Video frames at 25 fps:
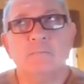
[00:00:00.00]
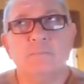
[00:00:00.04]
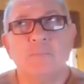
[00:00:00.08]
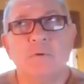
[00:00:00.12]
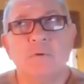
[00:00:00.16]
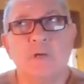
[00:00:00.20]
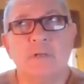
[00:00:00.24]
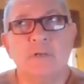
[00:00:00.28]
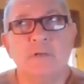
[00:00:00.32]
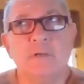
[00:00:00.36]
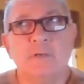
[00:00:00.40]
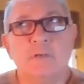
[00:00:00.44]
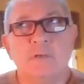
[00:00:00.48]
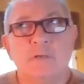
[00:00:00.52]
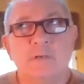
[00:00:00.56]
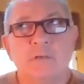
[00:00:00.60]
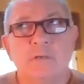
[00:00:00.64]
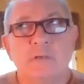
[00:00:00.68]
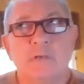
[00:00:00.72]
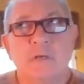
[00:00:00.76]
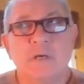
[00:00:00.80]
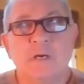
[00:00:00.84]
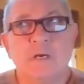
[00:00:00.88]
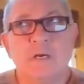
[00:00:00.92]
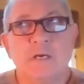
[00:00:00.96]
But
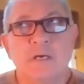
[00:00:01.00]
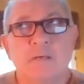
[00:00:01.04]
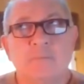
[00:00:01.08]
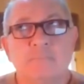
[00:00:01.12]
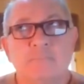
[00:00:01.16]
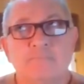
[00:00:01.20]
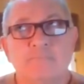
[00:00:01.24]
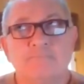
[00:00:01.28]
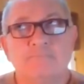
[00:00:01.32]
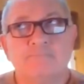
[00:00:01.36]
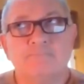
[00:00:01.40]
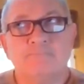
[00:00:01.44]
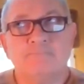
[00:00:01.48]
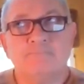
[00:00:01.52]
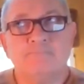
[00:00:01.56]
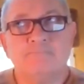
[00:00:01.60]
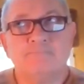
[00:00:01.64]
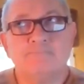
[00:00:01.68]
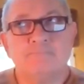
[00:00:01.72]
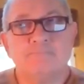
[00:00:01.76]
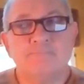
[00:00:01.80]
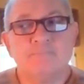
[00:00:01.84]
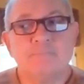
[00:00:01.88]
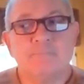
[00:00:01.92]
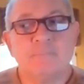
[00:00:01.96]

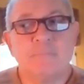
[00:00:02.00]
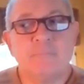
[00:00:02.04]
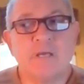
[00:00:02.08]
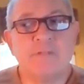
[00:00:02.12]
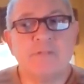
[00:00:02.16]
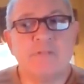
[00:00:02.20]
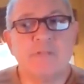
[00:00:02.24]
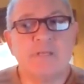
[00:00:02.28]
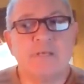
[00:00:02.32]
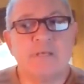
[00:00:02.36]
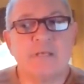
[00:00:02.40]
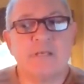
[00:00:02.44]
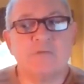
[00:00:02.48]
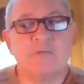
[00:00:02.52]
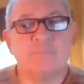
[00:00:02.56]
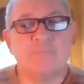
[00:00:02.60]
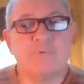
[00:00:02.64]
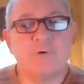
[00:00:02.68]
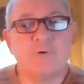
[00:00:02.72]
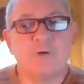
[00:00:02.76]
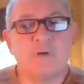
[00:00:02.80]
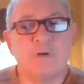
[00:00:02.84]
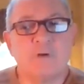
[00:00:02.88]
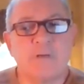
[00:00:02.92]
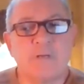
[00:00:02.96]
I think as
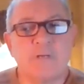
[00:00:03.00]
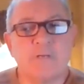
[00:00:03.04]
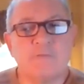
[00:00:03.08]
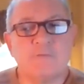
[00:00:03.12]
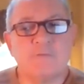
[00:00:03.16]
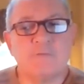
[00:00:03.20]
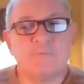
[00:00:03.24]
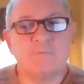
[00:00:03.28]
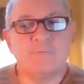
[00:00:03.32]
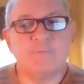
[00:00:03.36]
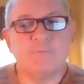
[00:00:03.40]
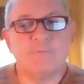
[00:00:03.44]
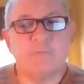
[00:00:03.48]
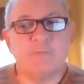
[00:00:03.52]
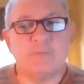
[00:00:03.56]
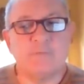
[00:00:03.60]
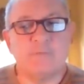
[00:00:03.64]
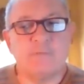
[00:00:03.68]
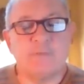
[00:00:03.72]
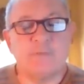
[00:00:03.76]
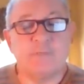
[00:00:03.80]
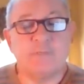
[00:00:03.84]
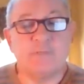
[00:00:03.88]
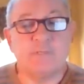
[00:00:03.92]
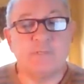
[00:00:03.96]
far as
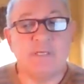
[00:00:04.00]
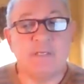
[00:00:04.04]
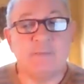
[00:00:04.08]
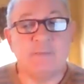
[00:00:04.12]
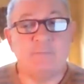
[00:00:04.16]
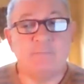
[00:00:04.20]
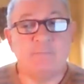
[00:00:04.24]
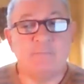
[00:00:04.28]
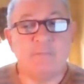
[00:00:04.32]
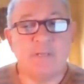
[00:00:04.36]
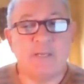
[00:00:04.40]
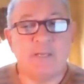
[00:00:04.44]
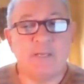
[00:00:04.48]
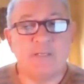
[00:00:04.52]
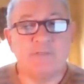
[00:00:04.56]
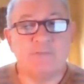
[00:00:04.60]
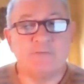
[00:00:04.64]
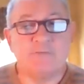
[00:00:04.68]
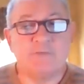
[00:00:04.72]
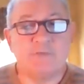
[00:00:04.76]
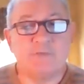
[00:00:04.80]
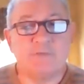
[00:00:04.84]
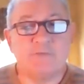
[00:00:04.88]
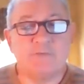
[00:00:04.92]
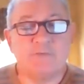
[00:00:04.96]
the team they had
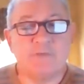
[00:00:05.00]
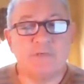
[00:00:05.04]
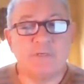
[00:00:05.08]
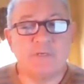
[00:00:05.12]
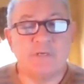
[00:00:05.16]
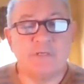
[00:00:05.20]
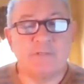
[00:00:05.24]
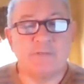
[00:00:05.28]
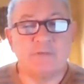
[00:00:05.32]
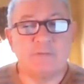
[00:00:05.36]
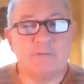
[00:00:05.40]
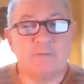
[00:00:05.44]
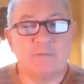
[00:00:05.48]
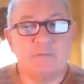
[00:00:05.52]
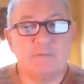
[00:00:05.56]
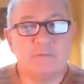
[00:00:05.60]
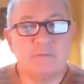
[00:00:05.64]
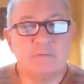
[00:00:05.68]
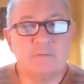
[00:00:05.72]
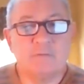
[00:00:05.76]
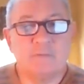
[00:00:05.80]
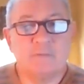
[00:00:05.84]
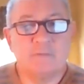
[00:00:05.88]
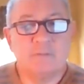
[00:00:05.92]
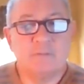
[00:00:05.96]
stitched together,
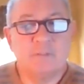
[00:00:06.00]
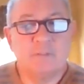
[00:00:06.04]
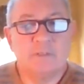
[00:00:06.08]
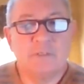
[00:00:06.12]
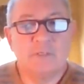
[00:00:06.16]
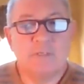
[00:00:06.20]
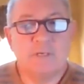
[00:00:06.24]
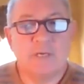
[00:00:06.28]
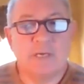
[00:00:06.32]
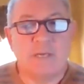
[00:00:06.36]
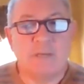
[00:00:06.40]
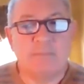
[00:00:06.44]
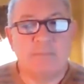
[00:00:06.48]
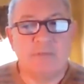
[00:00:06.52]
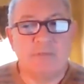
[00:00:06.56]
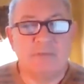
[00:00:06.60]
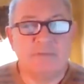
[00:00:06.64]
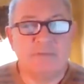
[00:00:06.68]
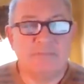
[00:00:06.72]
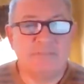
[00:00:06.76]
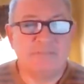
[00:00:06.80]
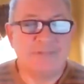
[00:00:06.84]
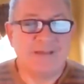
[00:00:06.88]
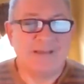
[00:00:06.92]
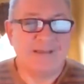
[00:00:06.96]
I
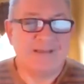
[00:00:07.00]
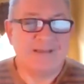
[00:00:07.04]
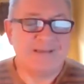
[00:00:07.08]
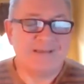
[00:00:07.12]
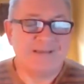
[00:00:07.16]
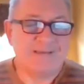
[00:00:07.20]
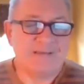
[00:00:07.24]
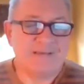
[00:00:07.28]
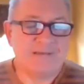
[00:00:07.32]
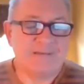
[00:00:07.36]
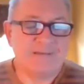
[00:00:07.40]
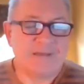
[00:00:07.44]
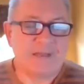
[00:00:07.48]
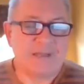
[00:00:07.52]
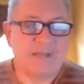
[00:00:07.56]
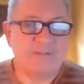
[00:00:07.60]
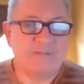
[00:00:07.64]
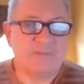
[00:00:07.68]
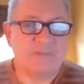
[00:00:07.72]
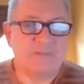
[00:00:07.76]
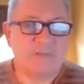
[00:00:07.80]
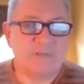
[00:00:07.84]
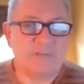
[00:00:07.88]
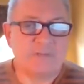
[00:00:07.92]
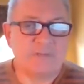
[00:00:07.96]
mean, I
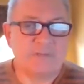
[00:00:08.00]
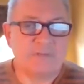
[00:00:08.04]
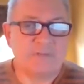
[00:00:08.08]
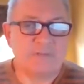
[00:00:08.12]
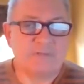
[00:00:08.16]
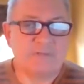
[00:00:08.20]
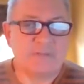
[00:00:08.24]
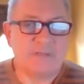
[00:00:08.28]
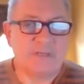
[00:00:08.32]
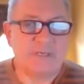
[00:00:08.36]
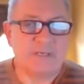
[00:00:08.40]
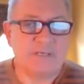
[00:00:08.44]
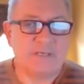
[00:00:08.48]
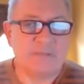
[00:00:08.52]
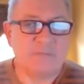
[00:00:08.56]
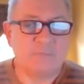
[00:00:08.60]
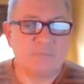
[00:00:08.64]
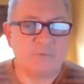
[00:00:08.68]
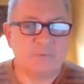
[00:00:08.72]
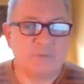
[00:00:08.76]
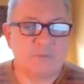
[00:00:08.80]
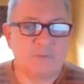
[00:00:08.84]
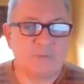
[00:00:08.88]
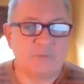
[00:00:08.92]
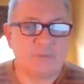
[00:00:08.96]
thought they
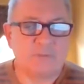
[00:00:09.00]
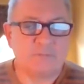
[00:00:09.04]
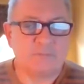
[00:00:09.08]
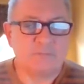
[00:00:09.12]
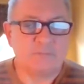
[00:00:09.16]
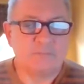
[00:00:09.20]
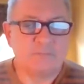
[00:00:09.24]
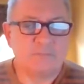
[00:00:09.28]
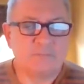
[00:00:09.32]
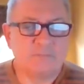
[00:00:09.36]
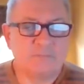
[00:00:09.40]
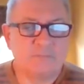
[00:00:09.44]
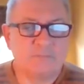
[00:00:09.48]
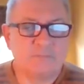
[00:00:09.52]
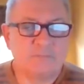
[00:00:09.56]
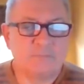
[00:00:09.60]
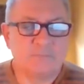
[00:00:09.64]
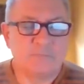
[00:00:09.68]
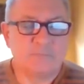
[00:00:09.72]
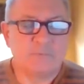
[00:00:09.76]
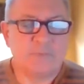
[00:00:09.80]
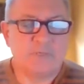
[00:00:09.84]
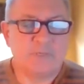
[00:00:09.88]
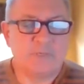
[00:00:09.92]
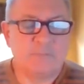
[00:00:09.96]
were
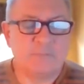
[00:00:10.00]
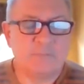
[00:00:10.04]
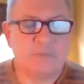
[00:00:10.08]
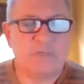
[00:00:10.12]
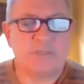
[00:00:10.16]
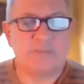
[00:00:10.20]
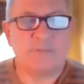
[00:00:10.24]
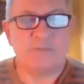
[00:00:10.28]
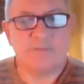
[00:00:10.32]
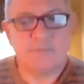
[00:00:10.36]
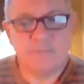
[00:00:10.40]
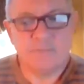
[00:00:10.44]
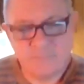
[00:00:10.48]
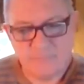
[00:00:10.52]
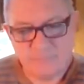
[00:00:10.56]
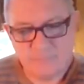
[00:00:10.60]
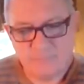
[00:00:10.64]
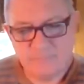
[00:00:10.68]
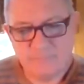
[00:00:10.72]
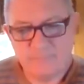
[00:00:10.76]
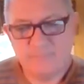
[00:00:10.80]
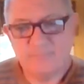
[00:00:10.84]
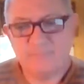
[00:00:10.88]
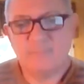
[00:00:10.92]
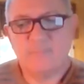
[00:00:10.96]
pretty much
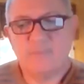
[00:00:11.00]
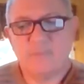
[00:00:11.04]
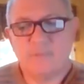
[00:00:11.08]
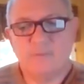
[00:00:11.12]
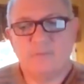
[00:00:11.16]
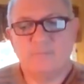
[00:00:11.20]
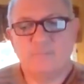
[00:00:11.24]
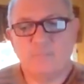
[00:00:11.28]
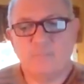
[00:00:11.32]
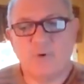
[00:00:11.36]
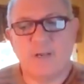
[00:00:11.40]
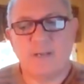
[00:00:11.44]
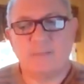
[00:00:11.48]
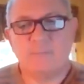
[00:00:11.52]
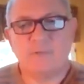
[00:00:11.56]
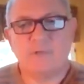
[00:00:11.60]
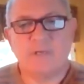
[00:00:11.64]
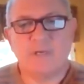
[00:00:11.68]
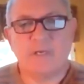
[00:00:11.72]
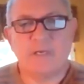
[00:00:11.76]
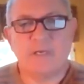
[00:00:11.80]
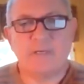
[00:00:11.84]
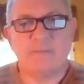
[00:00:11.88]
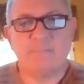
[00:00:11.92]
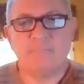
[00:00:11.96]

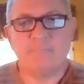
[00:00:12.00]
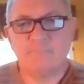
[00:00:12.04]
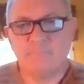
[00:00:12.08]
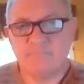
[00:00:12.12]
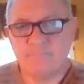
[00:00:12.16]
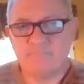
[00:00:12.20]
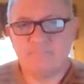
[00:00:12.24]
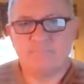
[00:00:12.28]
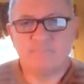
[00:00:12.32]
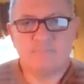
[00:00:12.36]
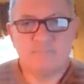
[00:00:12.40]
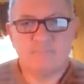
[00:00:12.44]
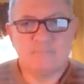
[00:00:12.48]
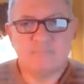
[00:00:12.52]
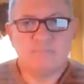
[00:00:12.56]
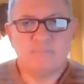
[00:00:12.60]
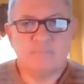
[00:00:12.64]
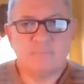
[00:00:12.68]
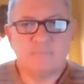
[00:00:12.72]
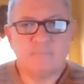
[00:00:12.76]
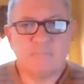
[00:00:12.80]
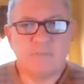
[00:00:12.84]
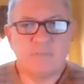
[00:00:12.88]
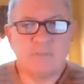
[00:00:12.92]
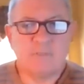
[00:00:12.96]
primetime,
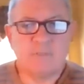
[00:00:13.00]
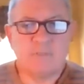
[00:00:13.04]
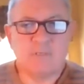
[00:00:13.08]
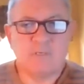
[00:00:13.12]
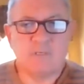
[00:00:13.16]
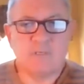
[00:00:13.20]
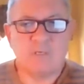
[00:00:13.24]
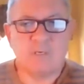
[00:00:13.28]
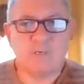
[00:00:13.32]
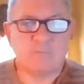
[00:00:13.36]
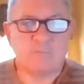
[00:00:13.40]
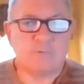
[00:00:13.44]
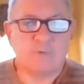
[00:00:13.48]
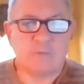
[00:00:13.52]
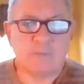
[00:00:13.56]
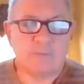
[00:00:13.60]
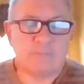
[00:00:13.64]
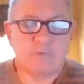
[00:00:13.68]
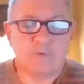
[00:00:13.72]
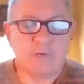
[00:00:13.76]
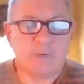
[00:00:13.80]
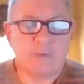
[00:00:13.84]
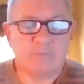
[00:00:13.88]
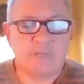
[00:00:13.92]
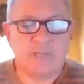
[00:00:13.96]
a
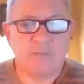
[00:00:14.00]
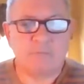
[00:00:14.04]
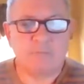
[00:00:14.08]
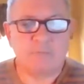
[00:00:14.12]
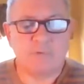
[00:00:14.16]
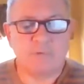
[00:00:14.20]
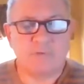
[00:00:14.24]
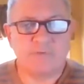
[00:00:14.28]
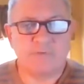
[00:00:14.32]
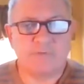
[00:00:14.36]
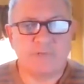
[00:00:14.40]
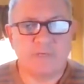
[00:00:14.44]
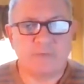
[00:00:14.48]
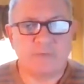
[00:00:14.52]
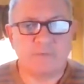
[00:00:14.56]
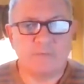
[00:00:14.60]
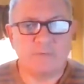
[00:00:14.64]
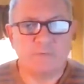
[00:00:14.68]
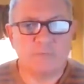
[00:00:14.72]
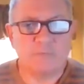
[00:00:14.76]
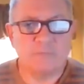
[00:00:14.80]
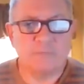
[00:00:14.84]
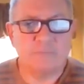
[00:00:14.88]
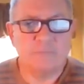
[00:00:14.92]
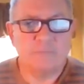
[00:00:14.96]
primetime real estate
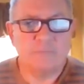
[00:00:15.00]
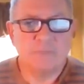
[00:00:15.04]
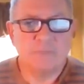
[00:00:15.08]
group.